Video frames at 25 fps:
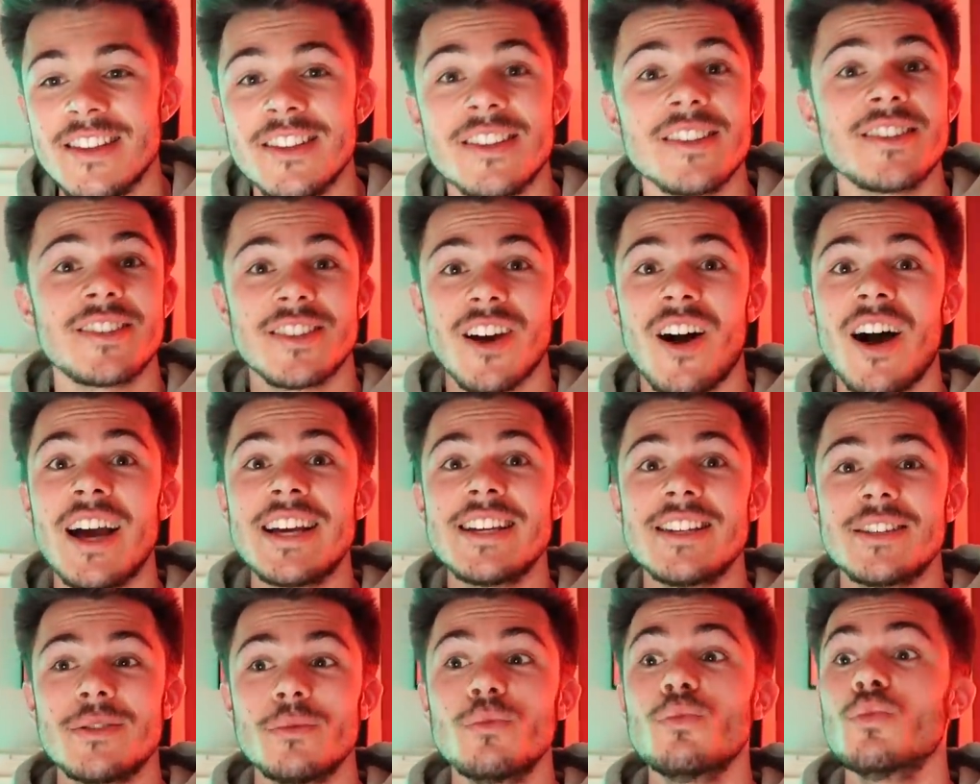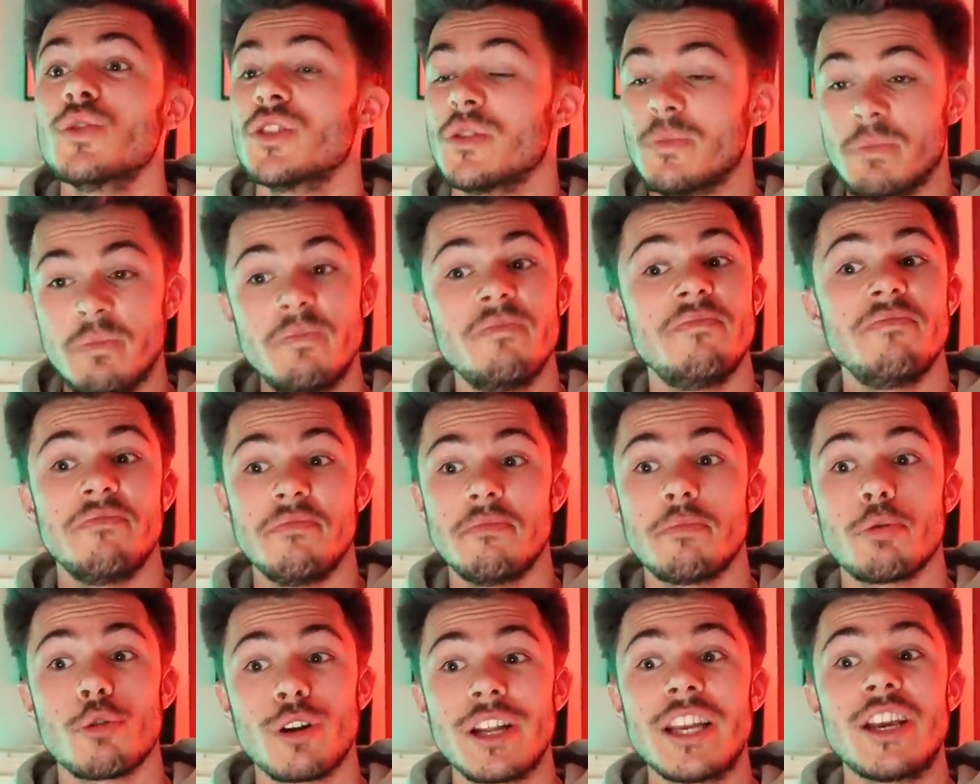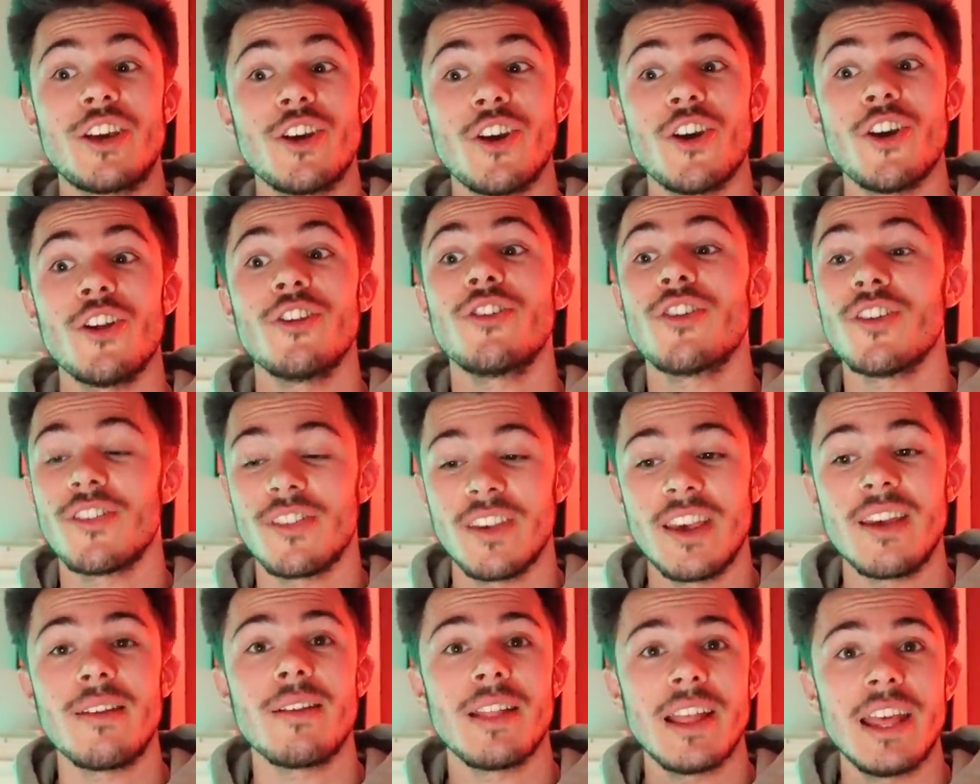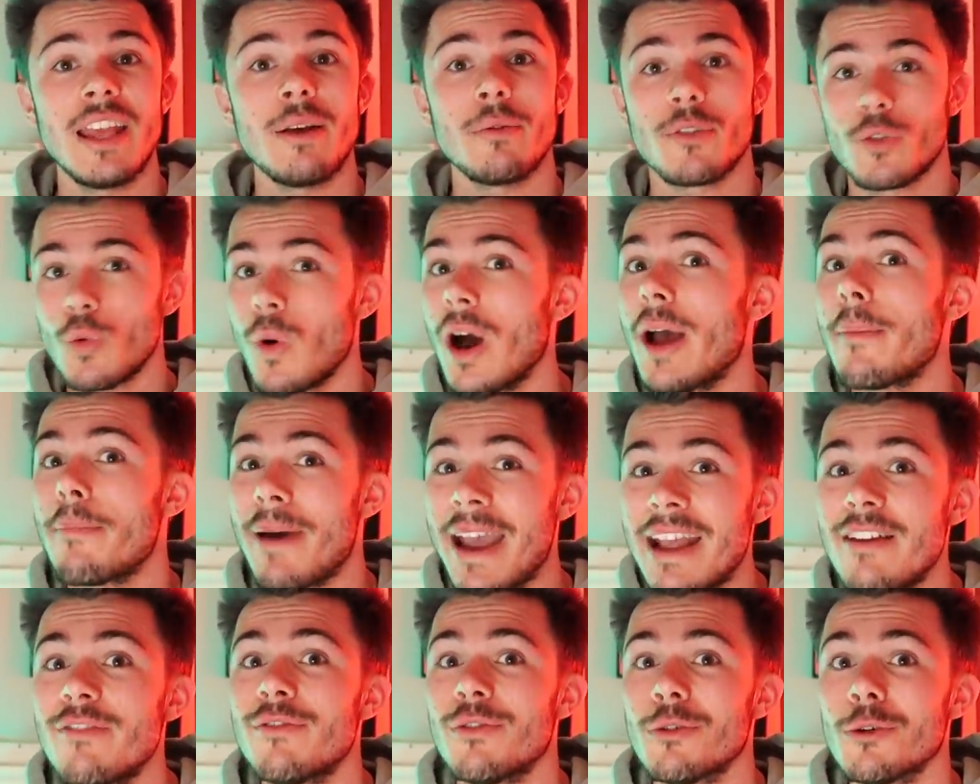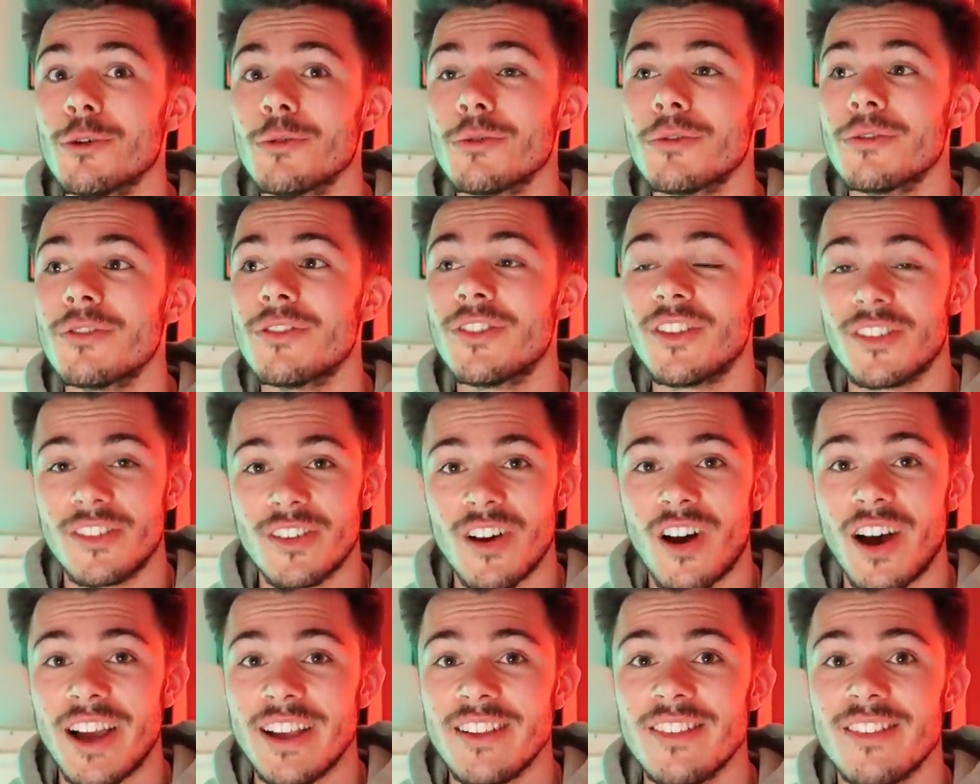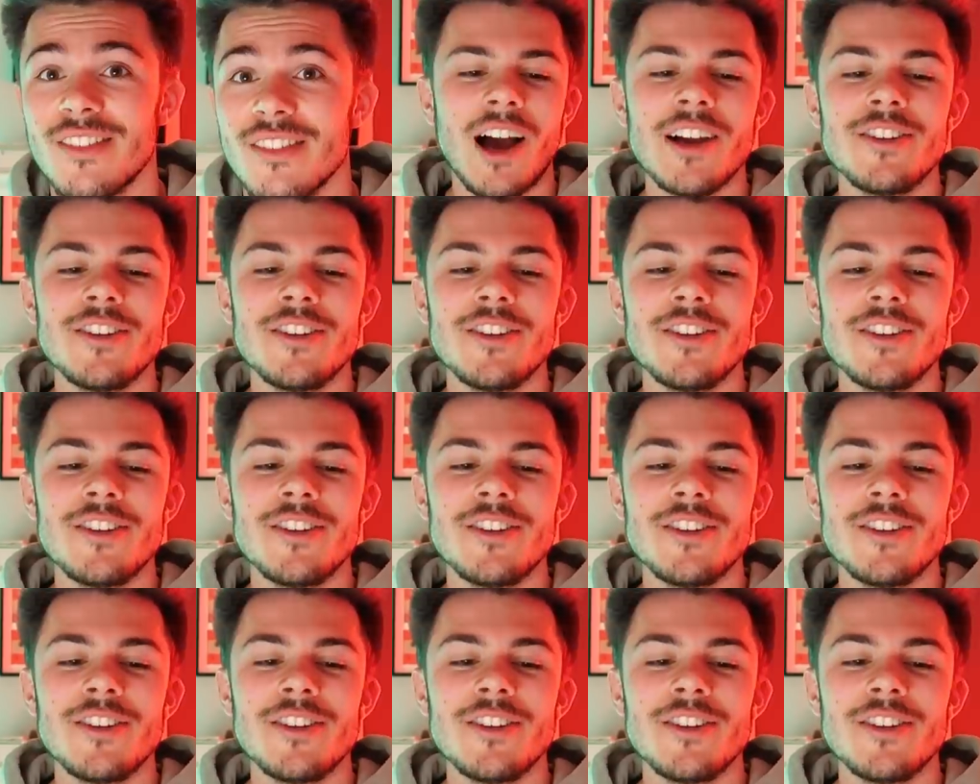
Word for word: The disguise was pretty good because it, it was quite a painful disguise.